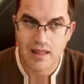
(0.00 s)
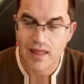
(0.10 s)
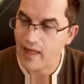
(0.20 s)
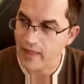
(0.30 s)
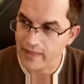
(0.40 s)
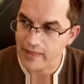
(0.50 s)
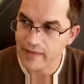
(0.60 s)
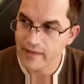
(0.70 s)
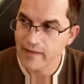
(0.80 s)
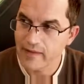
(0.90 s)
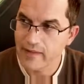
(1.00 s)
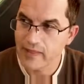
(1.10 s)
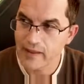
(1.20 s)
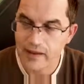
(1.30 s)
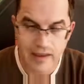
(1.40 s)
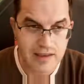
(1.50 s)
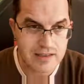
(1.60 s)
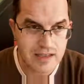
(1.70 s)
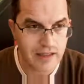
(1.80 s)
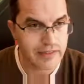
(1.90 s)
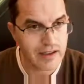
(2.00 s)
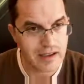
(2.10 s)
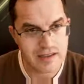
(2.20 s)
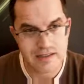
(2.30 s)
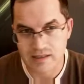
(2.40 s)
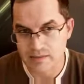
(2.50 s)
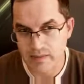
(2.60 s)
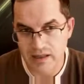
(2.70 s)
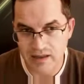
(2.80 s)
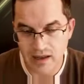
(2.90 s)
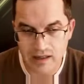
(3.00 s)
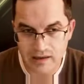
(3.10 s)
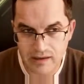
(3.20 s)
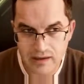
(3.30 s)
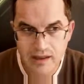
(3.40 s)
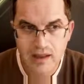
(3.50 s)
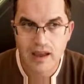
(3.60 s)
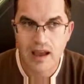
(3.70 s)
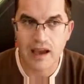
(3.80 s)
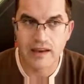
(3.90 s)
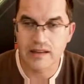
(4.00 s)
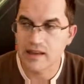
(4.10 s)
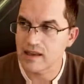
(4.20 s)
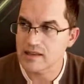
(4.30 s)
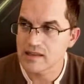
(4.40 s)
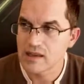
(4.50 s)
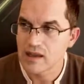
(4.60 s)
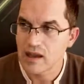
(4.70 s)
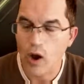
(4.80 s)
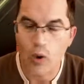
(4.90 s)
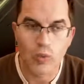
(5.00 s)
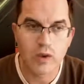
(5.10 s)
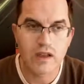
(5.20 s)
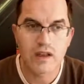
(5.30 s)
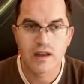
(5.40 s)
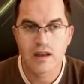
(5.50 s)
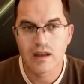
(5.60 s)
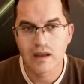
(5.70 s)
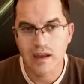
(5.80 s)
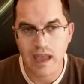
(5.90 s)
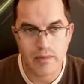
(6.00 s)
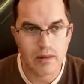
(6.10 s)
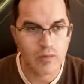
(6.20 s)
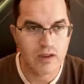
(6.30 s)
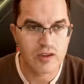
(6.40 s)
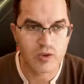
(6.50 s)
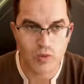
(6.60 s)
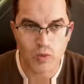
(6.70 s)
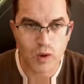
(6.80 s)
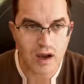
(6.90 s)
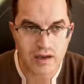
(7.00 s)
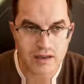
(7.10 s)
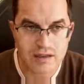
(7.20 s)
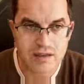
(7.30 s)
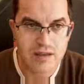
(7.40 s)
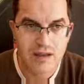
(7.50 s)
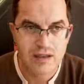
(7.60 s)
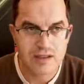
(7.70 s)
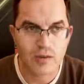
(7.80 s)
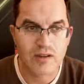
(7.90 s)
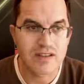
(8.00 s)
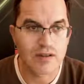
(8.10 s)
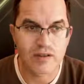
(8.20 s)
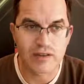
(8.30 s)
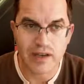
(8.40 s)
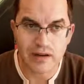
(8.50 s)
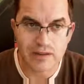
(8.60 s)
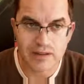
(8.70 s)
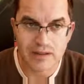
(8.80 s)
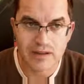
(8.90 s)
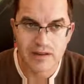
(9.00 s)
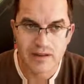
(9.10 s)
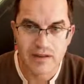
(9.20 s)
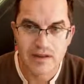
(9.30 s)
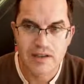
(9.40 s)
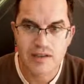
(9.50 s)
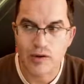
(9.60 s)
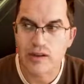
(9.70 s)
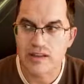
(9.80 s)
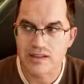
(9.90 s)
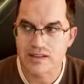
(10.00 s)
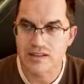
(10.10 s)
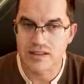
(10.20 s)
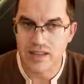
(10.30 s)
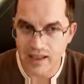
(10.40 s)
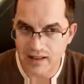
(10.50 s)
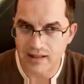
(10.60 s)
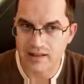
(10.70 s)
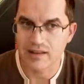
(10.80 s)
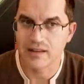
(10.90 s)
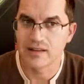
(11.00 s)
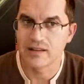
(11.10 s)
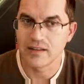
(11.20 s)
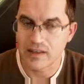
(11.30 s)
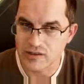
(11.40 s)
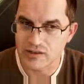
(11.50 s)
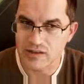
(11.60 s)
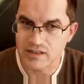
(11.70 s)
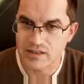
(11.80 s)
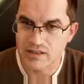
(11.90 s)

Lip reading: and the case, and the case is metallic, and it has only cable with 2 wires, so it's not grounded, so it is deadly dangerous.